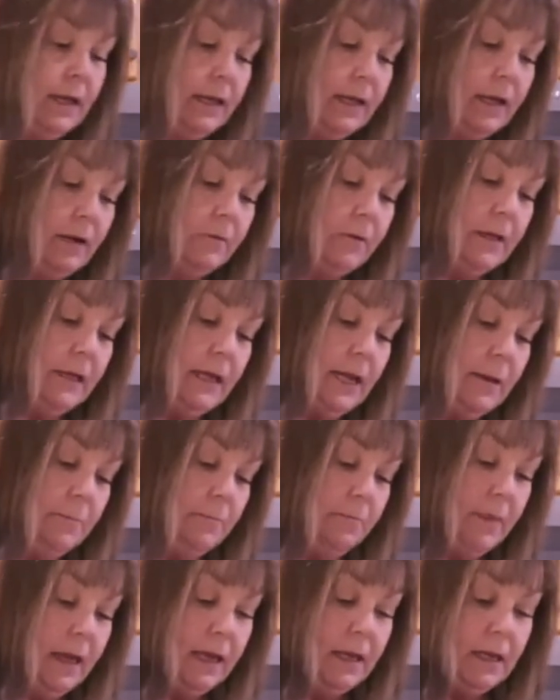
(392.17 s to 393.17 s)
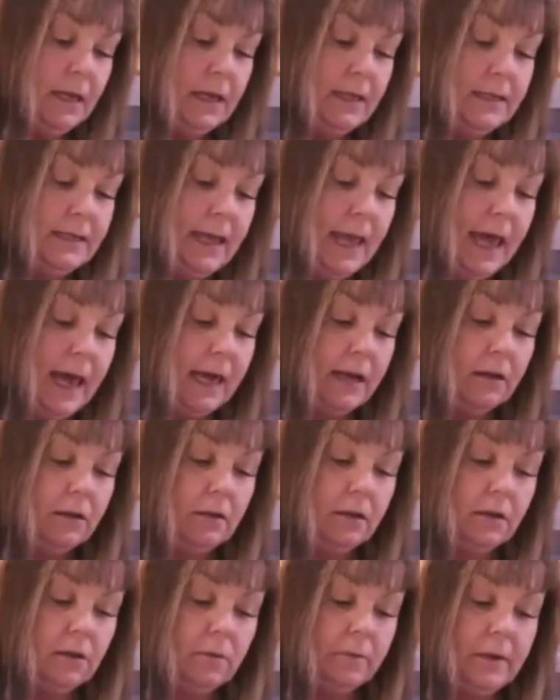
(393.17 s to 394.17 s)
Now we may need to add
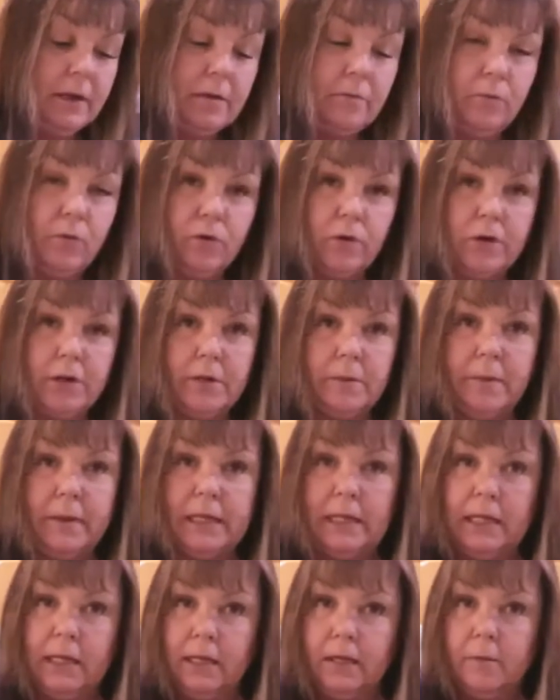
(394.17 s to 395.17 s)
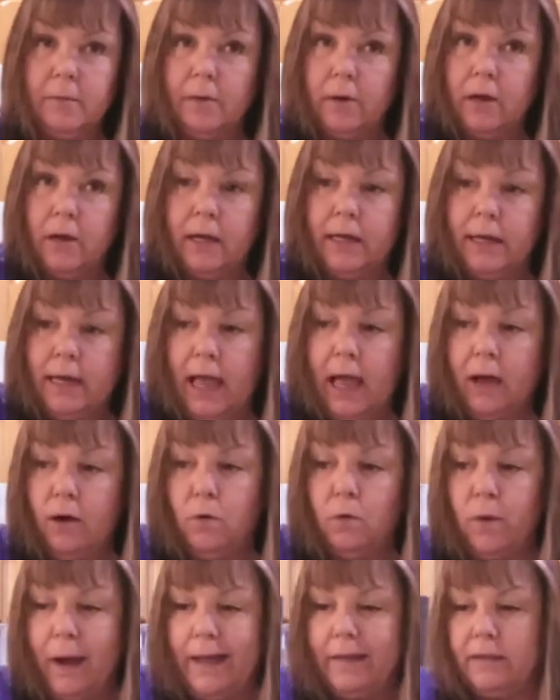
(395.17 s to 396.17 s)
a little bit more depending upon
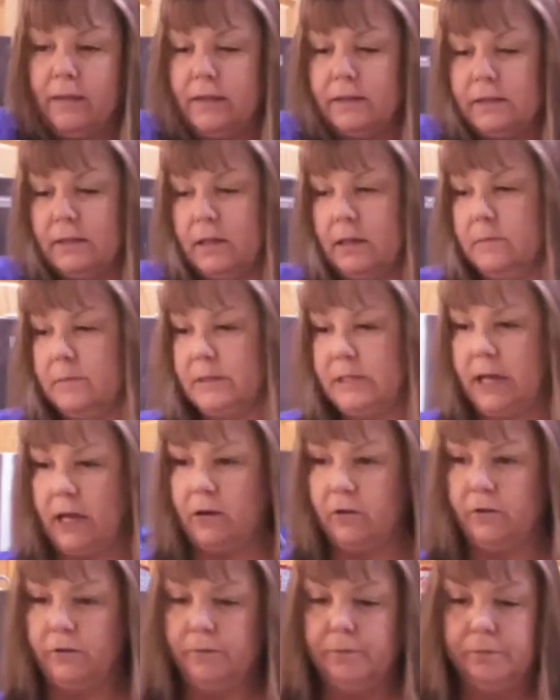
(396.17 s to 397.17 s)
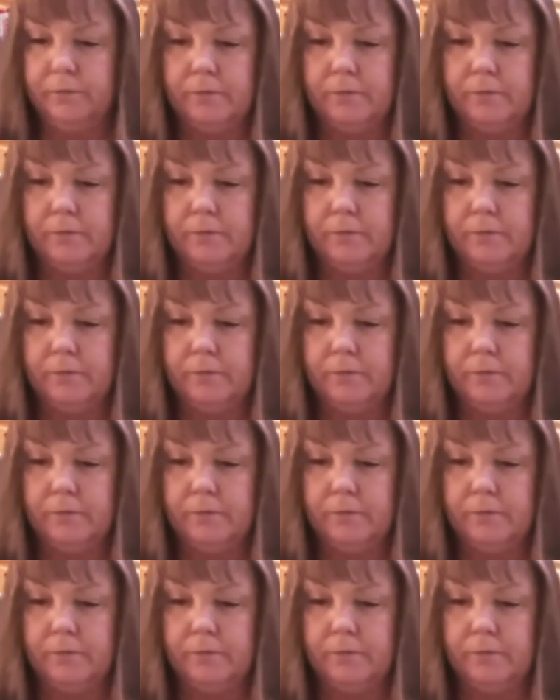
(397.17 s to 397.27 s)
how wet this comes out.